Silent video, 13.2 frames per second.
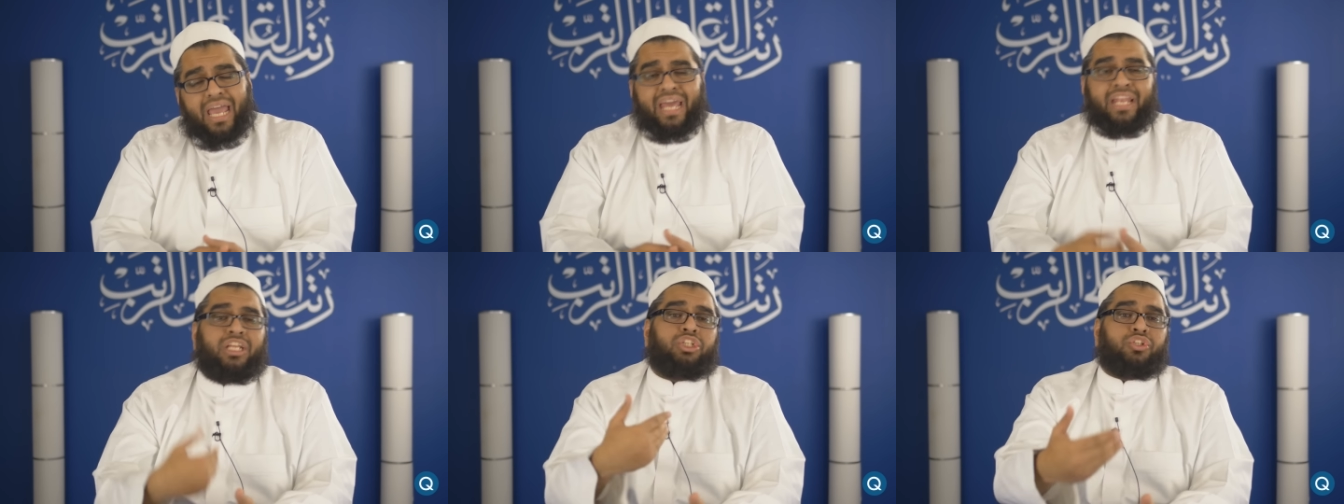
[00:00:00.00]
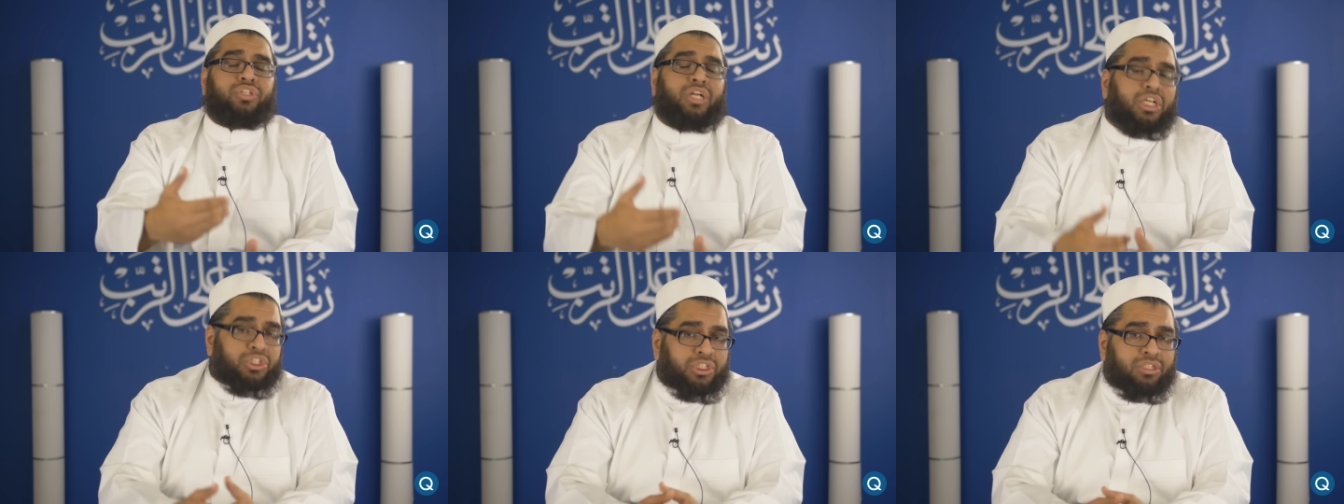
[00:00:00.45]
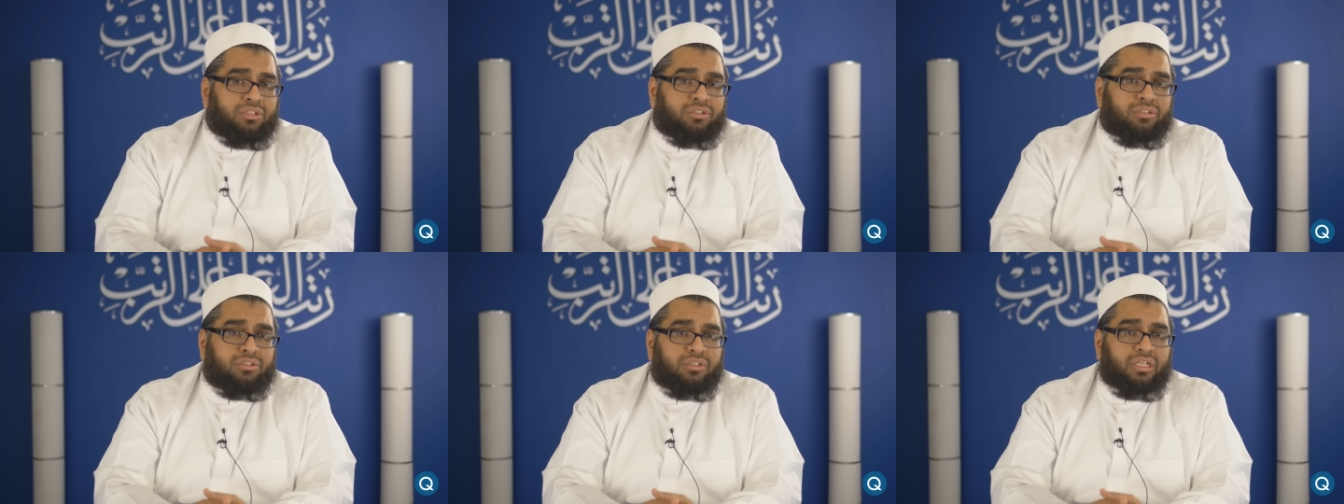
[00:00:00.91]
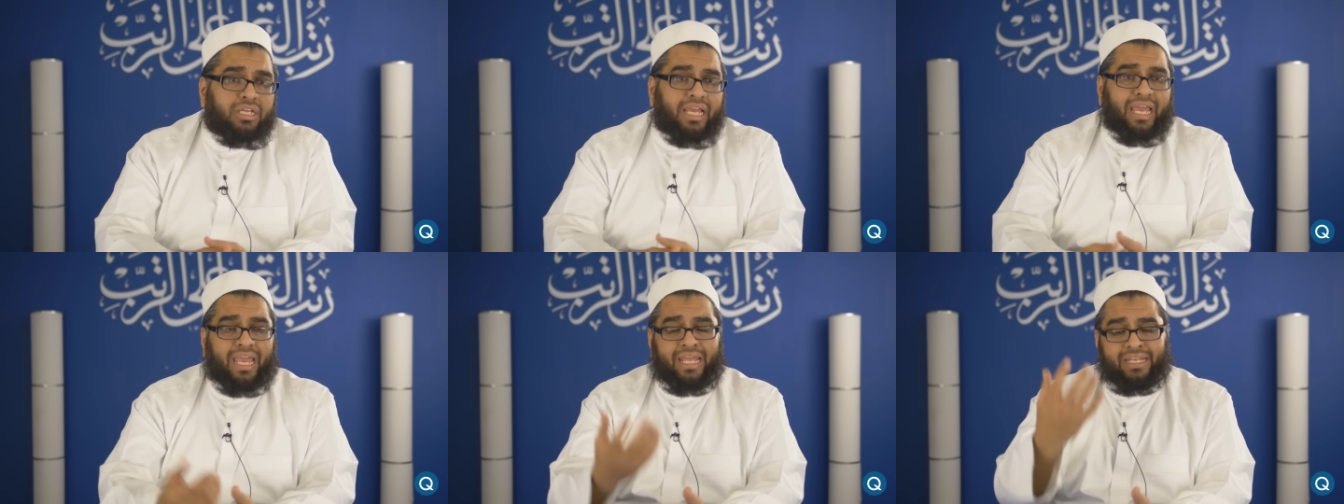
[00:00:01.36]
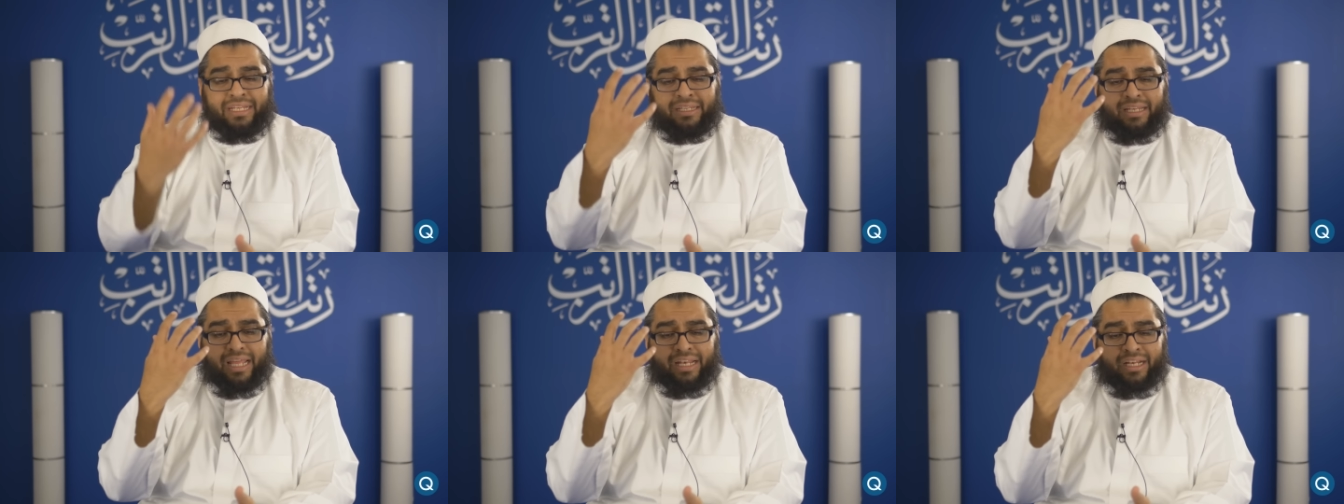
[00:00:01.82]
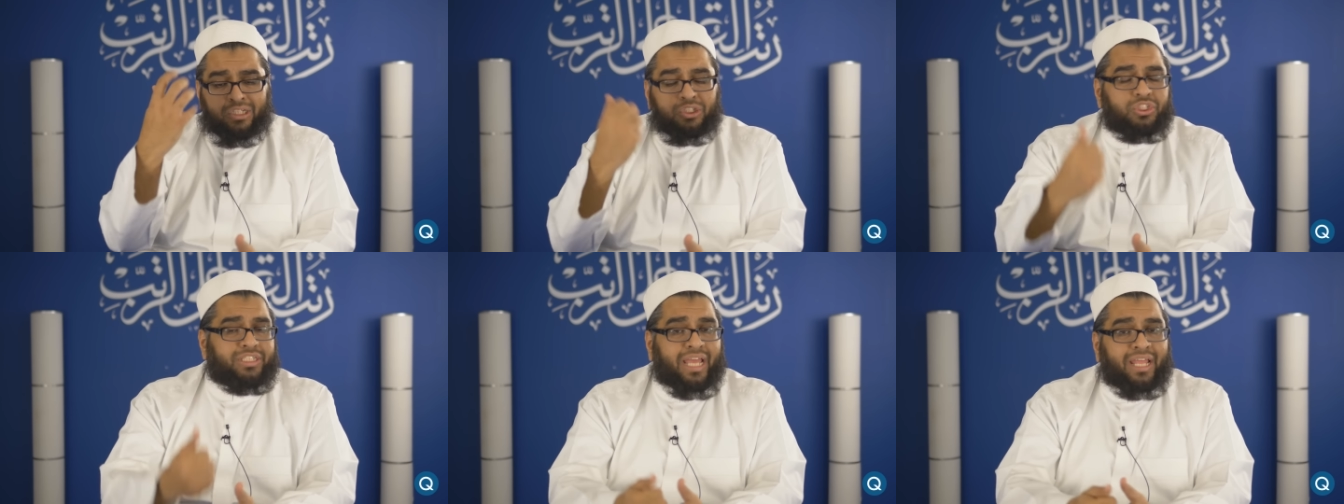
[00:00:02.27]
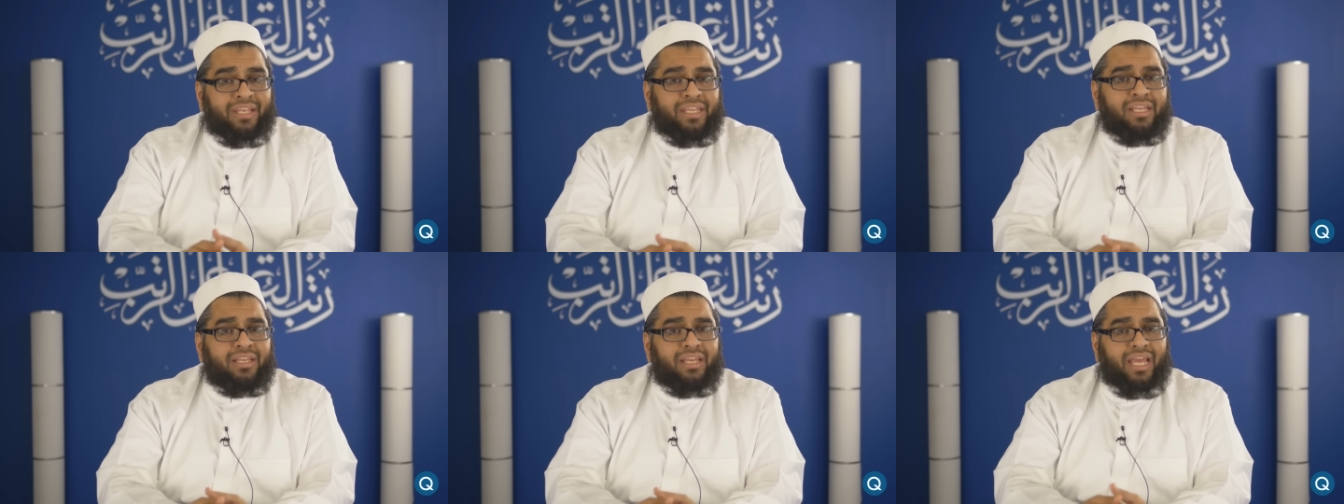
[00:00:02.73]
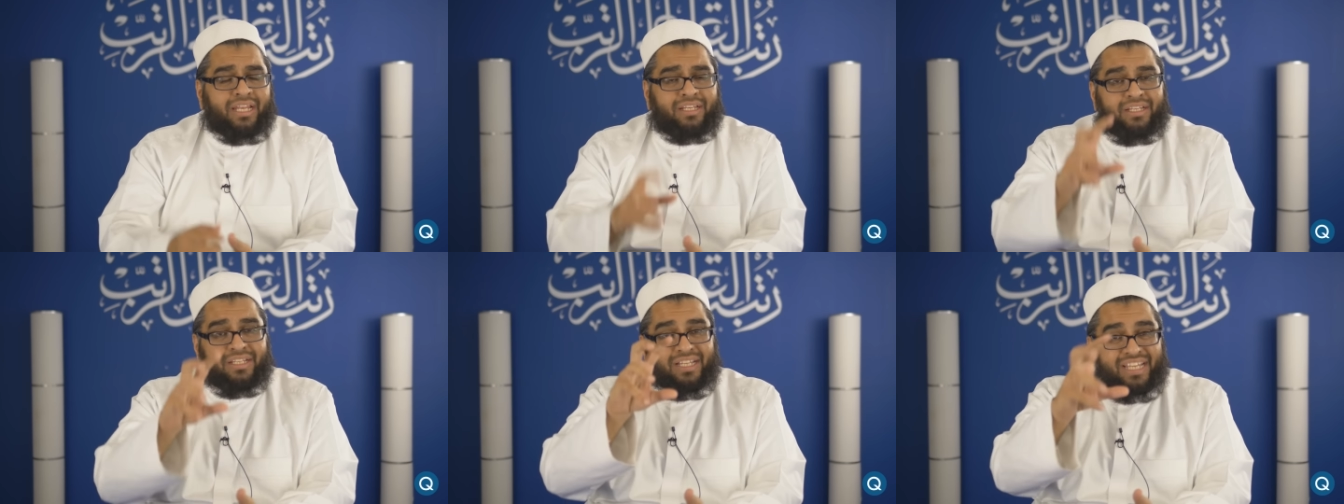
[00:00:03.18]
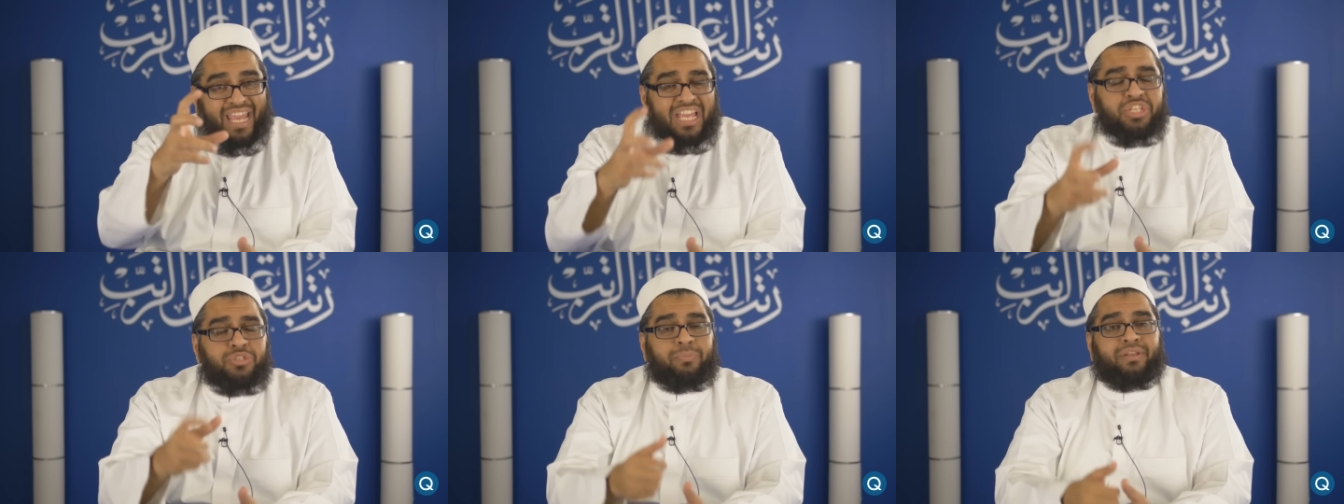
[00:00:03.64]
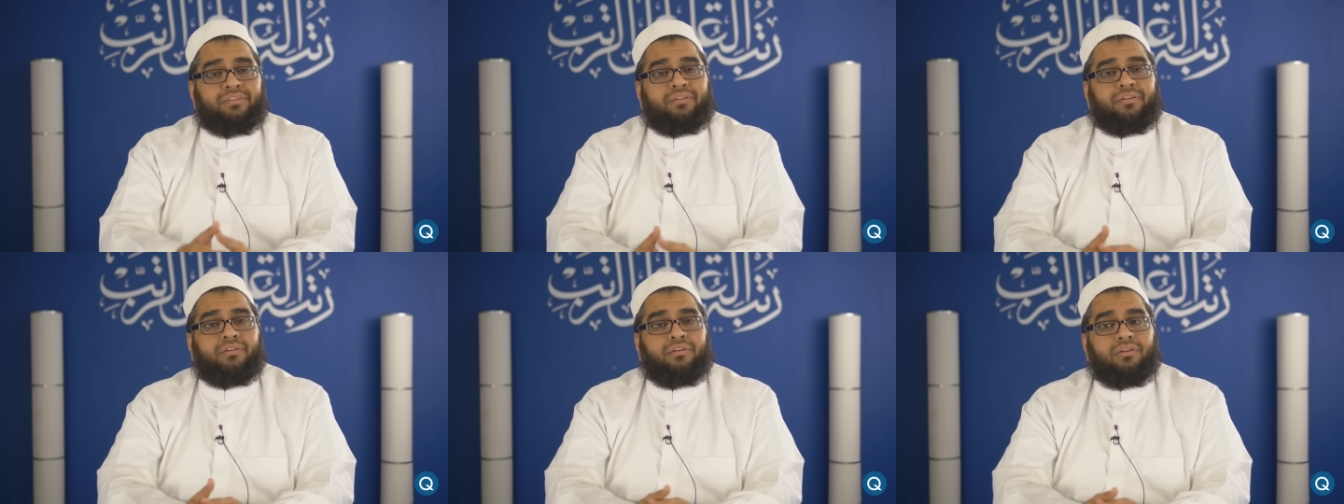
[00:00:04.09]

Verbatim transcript: an introduction, and an understanding, and an engagement